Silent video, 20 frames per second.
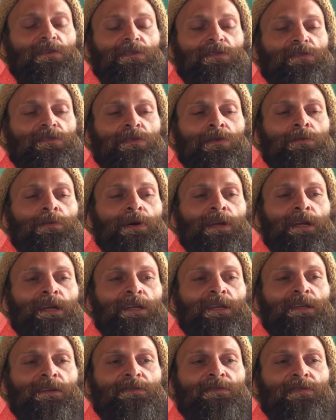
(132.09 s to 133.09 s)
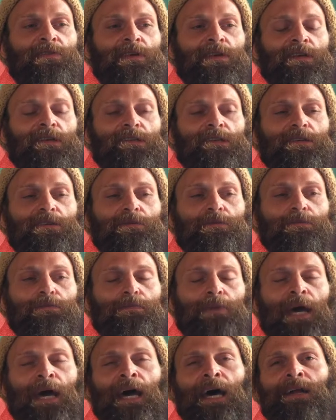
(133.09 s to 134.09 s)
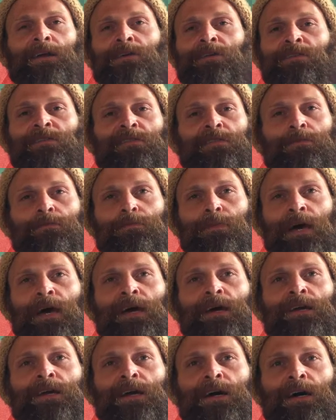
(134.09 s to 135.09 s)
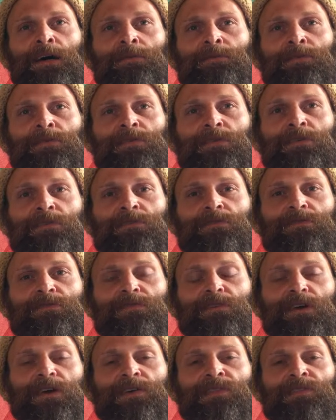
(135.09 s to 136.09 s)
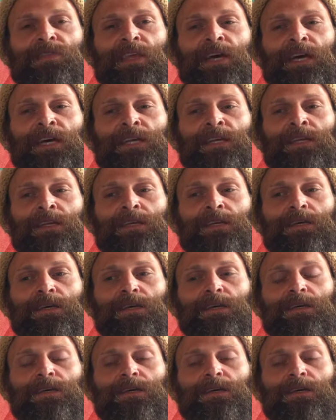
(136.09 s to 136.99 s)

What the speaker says: so many different patterns and paradigms of then